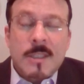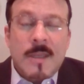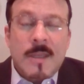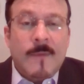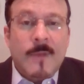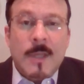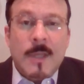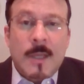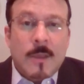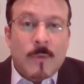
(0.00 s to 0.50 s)

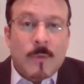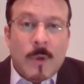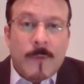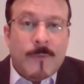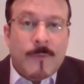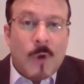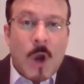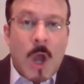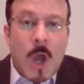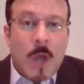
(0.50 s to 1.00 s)
73
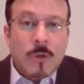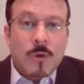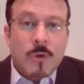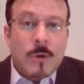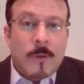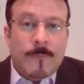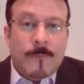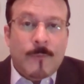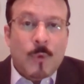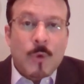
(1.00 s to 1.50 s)
for
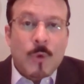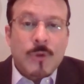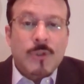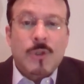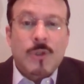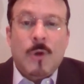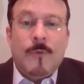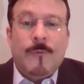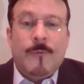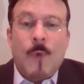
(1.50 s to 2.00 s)
104
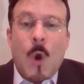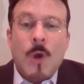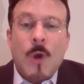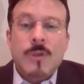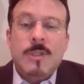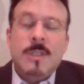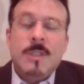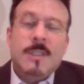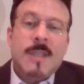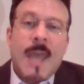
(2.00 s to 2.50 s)
so far
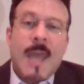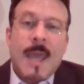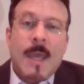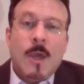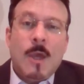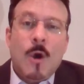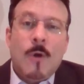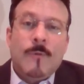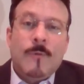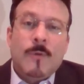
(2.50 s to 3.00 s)
since
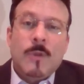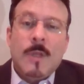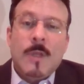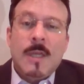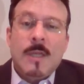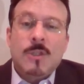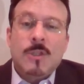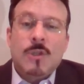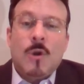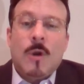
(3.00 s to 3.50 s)
taking over
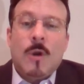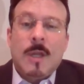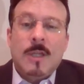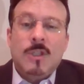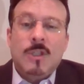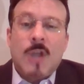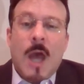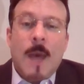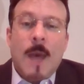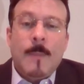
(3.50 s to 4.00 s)
the
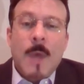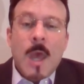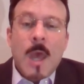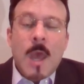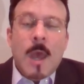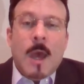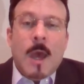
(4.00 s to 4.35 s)
starting job.